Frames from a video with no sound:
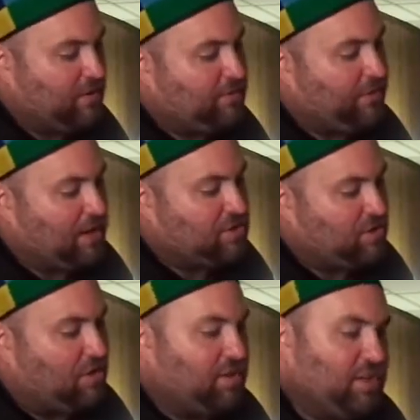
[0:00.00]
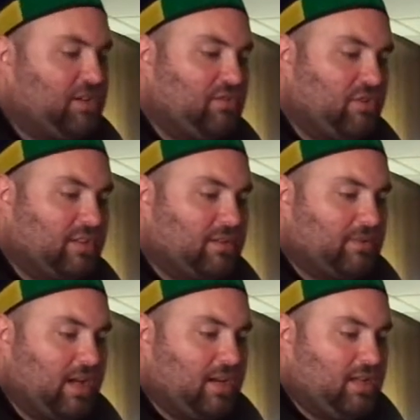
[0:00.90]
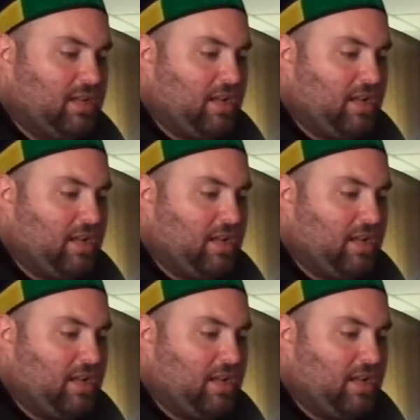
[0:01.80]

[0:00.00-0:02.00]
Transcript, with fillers: is French on here or some kind.